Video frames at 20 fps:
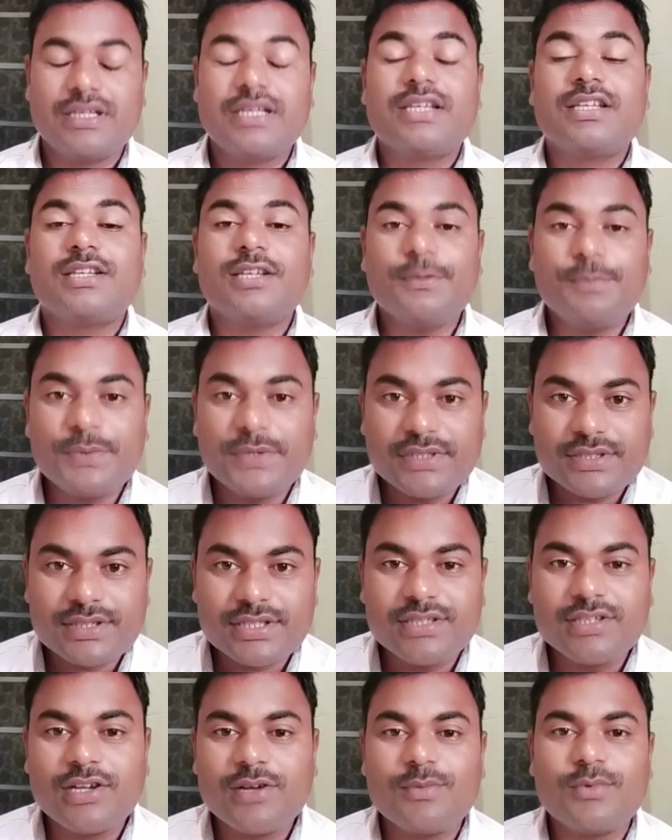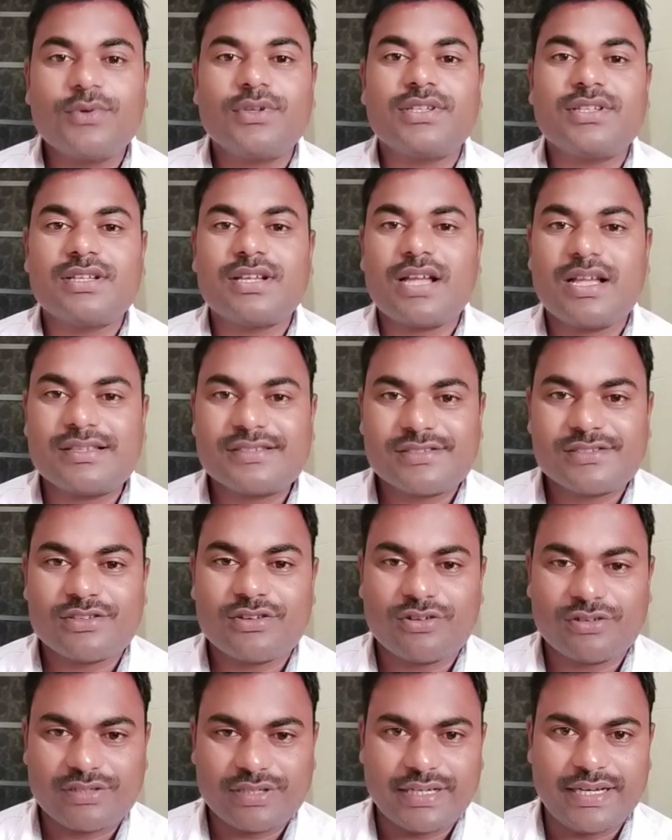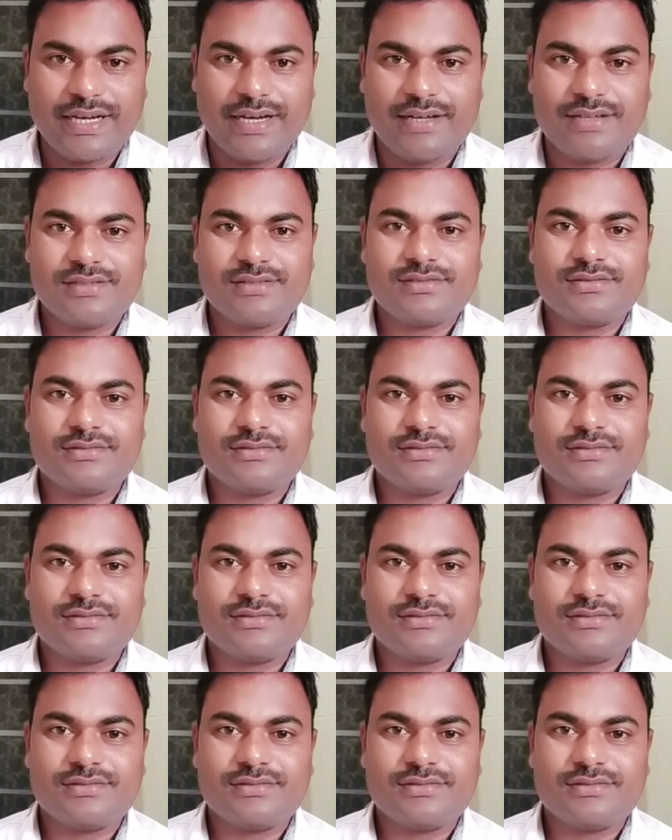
If he think about he has not hairs,